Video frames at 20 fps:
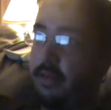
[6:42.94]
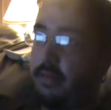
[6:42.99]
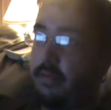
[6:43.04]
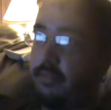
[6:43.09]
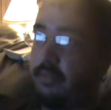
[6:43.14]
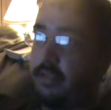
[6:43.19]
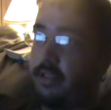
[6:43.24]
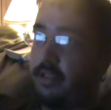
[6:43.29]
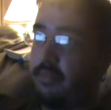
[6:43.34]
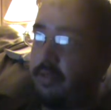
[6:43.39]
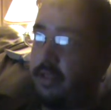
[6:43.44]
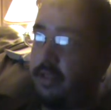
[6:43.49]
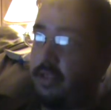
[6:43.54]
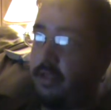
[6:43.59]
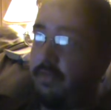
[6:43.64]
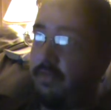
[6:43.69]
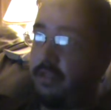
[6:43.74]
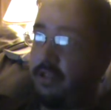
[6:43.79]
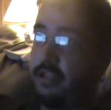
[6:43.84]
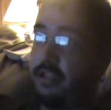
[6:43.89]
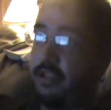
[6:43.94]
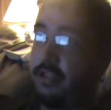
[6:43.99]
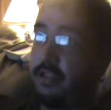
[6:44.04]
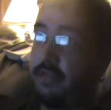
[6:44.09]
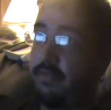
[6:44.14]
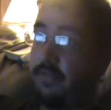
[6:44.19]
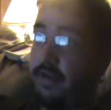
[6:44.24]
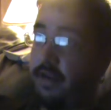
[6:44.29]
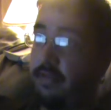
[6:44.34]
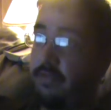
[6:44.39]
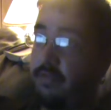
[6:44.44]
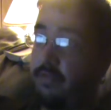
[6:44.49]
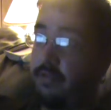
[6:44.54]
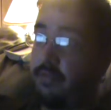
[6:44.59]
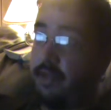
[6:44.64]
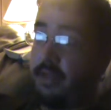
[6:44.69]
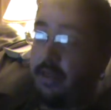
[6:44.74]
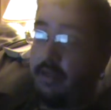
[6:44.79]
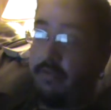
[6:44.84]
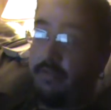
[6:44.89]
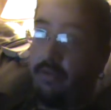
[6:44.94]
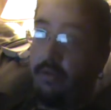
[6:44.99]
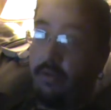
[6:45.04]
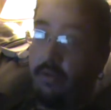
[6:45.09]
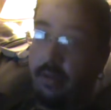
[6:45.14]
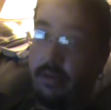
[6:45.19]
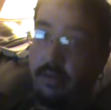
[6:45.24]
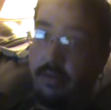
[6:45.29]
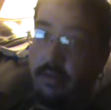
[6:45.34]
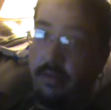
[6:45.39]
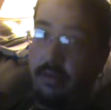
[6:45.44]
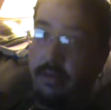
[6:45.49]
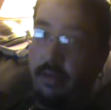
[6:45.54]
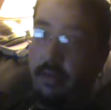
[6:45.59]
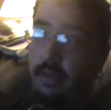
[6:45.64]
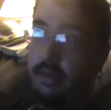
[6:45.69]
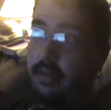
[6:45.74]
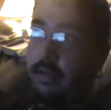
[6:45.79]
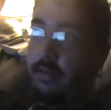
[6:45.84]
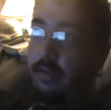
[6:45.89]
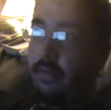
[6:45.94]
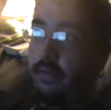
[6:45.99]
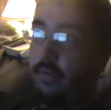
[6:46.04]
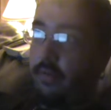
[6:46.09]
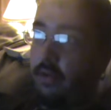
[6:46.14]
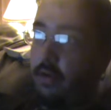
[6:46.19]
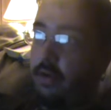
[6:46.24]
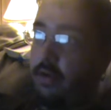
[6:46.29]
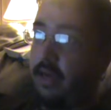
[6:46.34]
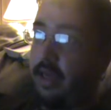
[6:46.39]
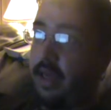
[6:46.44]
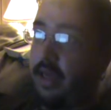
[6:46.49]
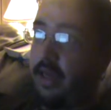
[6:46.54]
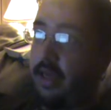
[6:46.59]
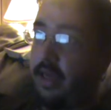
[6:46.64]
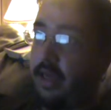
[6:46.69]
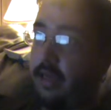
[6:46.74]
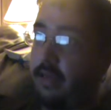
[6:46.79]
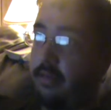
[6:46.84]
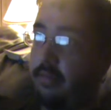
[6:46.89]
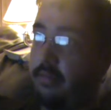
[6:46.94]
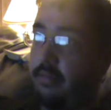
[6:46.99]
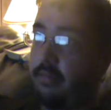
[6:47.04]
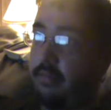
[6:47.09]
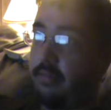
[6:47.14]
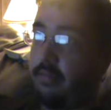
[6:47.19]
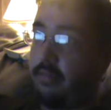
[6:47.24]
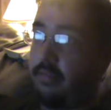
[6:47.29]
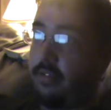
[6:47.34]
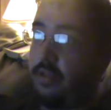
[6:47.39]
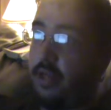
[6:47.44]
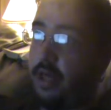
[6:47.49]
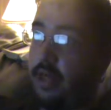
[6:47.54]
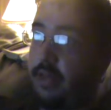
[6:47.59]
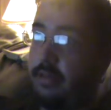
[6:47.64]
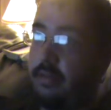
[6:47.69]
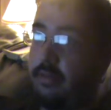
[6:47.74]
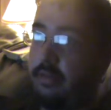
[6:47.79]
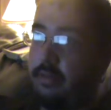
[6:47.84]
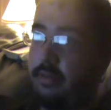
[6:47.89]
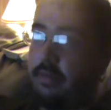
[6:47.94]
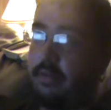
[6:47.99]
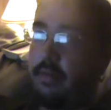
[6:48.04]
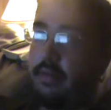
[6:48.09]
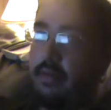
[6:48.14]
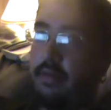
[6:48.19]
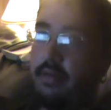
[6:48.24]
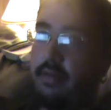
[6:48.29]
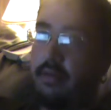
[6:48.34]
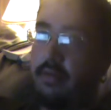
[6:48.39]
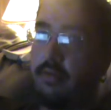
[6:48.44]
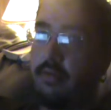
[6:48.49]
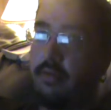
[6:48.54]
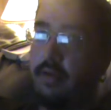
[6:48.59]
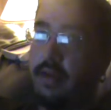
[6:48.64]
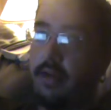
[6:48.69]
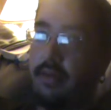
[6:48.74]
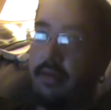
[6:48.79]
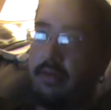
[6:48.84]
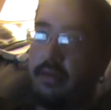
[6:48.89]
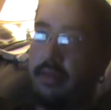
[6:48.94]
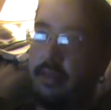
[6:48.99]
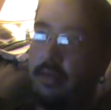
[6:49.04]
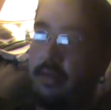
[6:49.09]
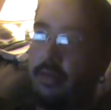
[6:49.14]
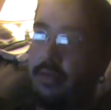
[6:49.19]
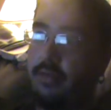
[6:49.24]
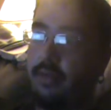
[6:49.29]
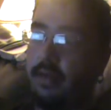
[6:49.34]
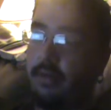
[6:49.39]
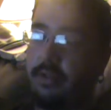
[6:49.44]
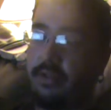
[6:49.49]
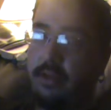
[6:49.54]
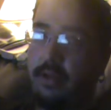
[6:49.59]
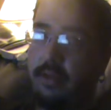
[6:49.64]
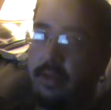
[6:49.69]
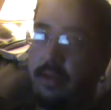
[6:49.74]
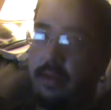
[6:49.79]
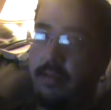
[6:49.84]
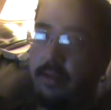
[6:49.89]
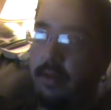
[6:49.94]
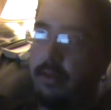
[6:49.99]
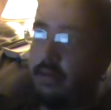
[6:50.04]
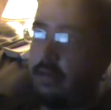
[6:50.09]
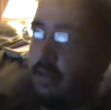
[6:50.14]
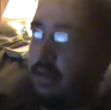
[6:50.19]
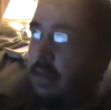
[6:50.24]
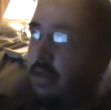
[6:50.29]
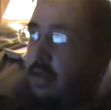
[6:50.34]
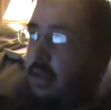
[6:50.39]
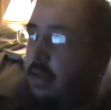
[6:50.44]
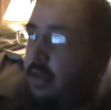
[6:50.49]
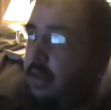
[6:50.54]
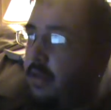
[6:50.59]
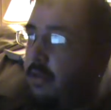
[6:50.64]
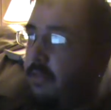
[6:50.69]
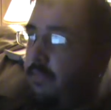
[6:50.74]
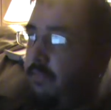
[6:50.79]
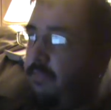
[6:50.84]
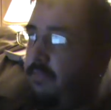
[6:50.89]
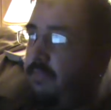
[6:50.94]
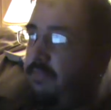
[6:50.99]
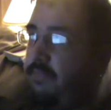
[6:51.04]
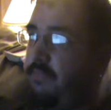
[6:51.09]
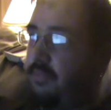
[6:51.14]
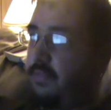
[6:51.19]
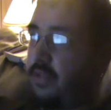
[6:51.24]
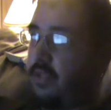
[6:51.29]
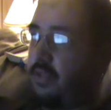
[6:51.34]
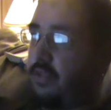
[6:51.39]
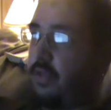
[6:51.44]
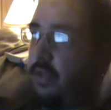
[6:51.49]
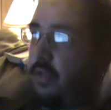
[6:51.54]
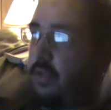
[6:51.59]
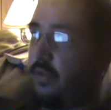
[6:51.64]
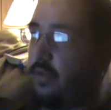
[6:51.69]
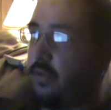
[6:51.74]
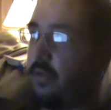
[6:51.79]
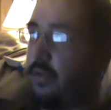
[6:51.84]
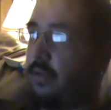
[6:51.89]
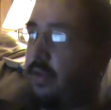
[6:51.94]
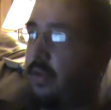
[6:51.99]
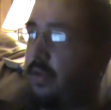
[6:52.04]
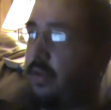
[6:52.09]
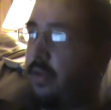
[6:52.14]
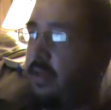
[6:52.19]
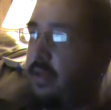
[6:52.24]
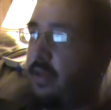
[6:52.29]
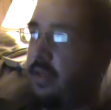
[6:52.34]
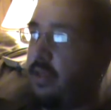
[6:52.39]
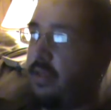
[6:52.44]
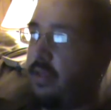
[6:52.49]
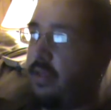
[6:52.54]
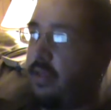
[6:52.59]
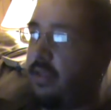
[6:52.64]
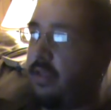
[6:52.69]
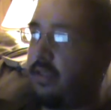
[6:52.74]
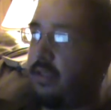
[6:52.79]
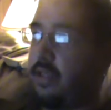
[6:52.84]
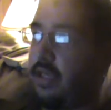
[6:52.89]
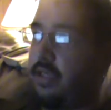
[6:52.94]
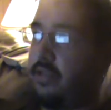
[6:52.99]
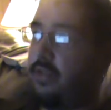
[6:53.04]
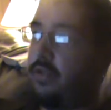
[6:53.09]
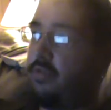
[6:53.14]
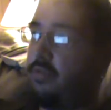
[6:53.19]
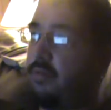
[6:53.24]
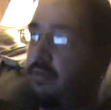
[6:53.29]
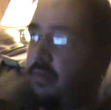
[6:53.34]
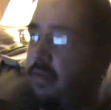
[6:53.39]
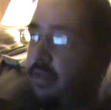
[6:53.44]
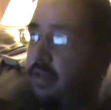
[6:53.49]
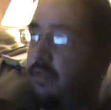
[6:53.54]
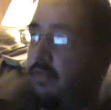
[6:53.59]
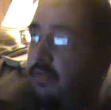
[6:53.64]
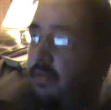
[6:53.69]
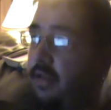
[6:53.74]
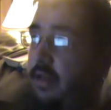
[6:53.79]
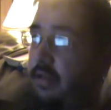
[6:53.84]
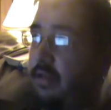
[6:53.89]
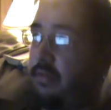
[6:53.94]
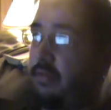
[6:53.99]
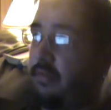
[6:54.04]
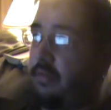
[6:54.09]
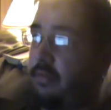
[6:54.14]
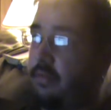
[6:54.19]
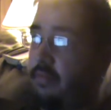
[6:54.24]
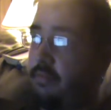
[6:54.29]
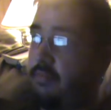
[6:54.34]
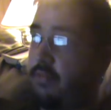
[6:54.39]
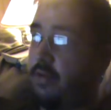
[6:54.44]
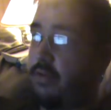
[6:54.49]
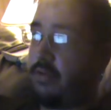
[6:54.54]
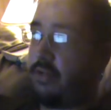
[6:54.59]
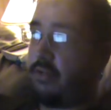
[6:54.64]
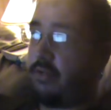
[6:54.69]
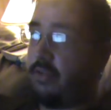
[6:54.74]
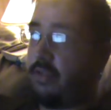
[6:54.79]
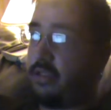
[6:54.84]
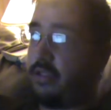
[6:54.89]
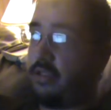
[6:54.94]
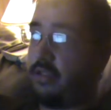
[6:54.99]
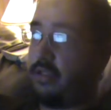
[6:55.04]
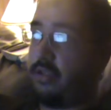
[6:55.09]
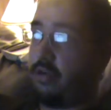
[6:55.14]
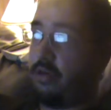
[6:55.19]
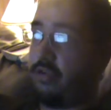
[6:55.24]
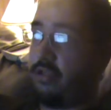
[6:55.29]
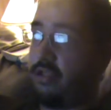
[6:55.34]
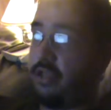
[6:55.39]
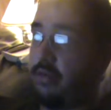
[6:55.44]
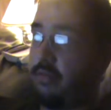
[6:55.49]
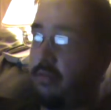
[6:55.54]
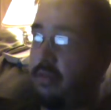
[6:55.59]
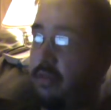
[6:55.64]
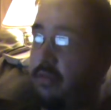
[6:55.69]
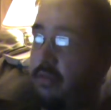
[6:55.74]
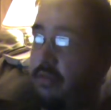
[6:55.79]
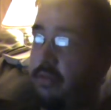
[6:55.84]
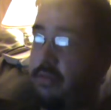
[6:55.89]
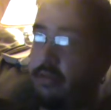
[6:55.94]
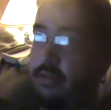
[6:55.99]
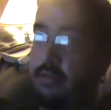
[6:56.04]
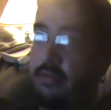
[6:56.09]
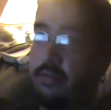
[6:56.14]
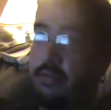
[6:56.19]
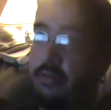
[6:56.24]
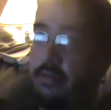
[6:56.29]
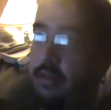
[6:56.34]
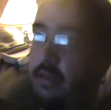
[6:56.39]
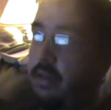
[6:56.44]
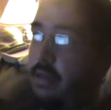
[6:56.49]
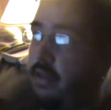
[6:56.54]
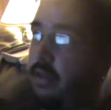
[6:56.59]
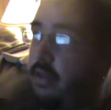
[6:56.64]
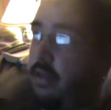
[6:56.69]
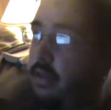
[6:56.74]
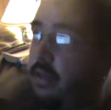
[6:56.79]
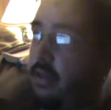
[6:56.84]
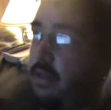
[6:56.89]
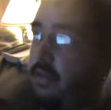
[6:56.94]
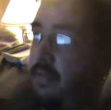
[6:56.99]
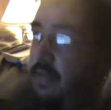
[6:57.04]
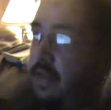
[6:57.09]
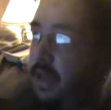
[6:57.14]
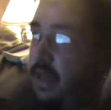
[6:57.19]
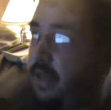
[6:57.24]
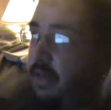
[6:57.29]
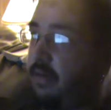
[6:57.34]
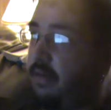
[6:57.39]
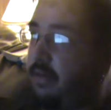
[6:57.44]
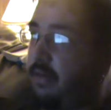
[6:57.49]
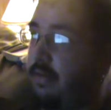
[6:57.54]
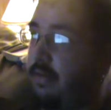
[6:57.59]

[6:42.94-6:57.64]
see myself as justified for speaking for it, had I not read it and knew what I was talking about. So, yes, I do believe that most Christians are generally delusional, and that